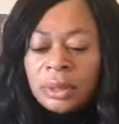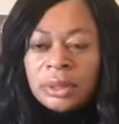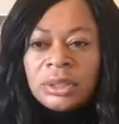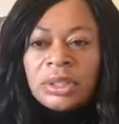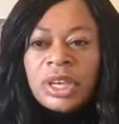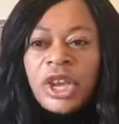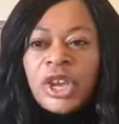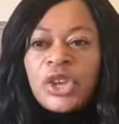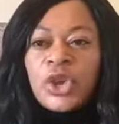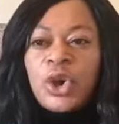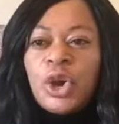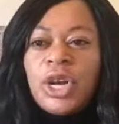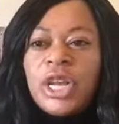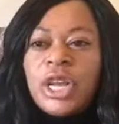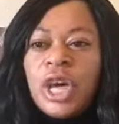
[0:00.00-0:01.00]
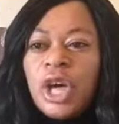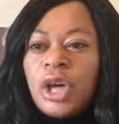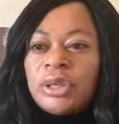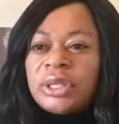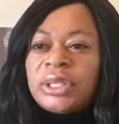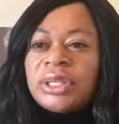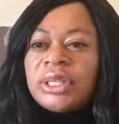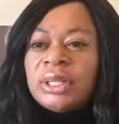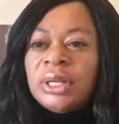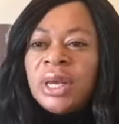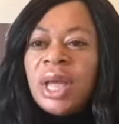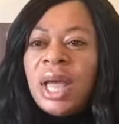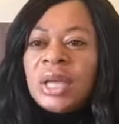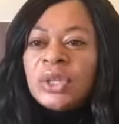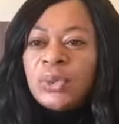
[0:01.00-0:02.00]
Thank you, Holy Ghost.
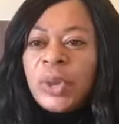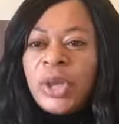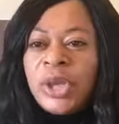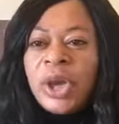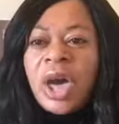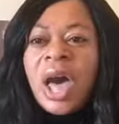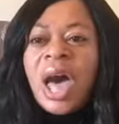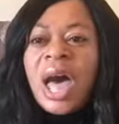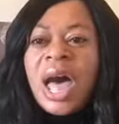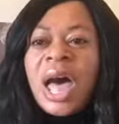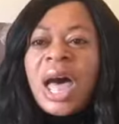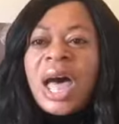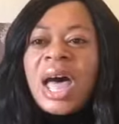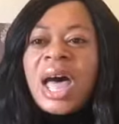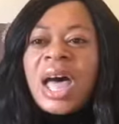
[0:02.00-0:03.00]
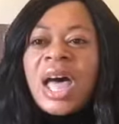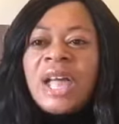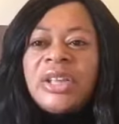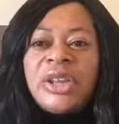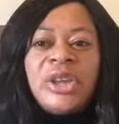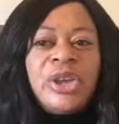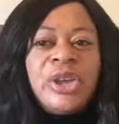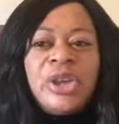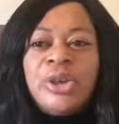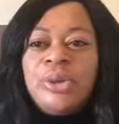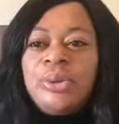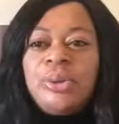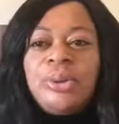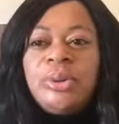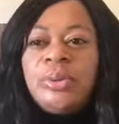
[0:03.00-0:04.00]
We honor
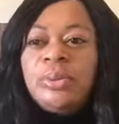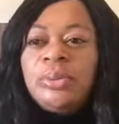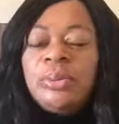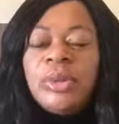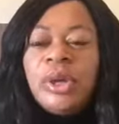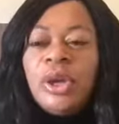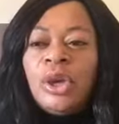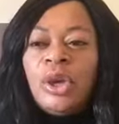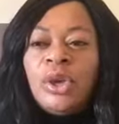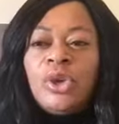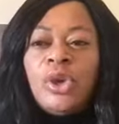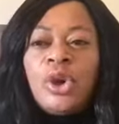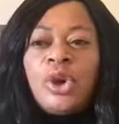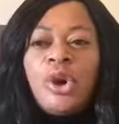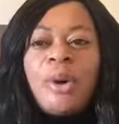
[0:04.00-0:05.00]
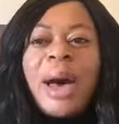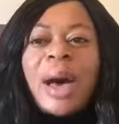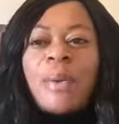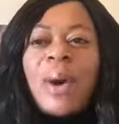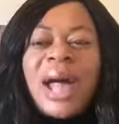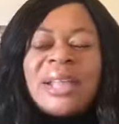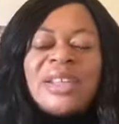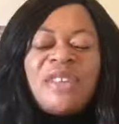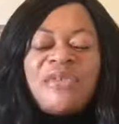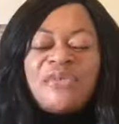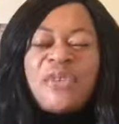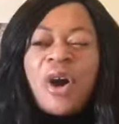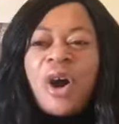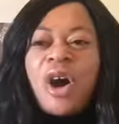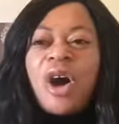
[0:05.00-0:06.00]
you. You are
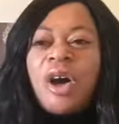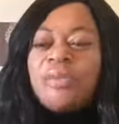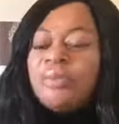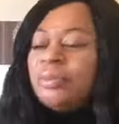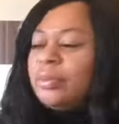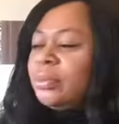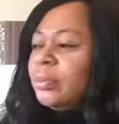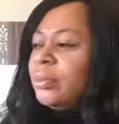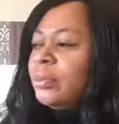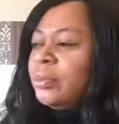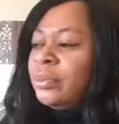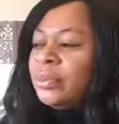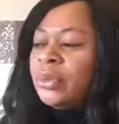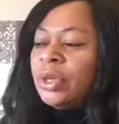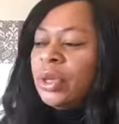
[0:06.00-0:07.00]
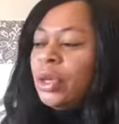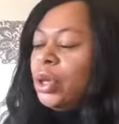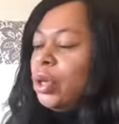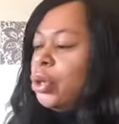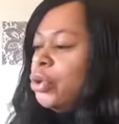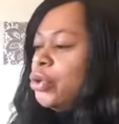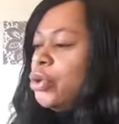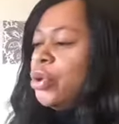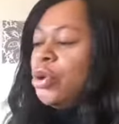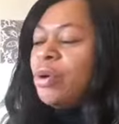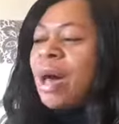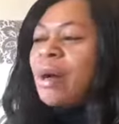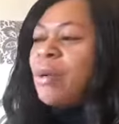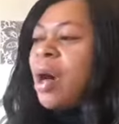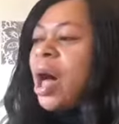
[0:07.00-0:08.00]
wonderful. You
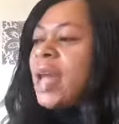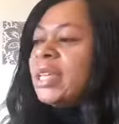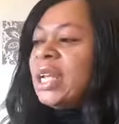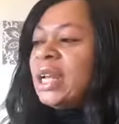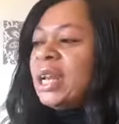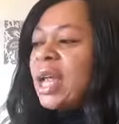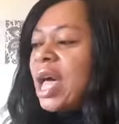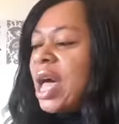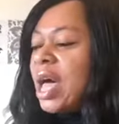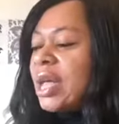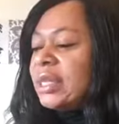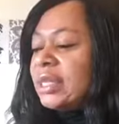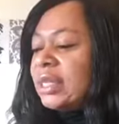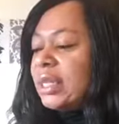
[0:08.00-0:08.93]
are worthy, Lord.